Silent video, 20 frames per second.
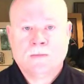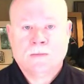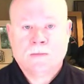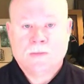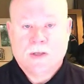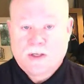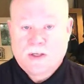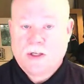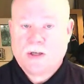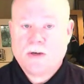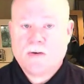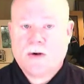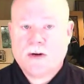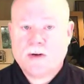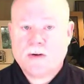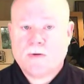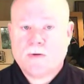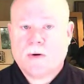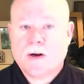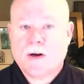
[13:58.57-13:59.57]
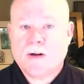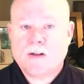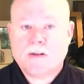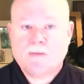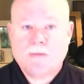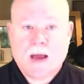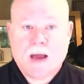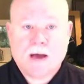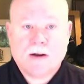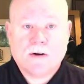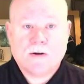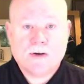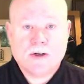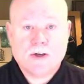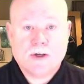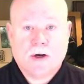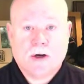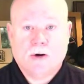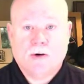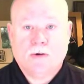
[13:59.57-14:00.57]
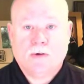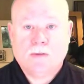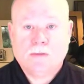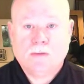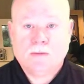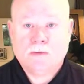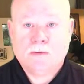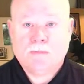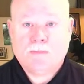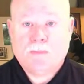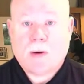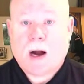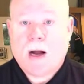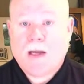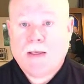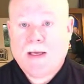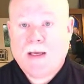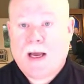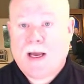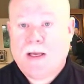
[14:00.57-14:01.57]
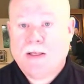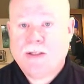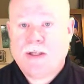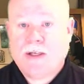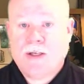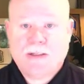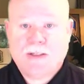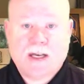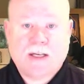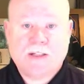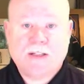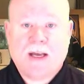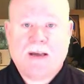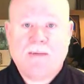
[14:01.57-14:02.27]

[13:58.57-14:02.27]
The Situation Awareness Matters show, podcasted as SA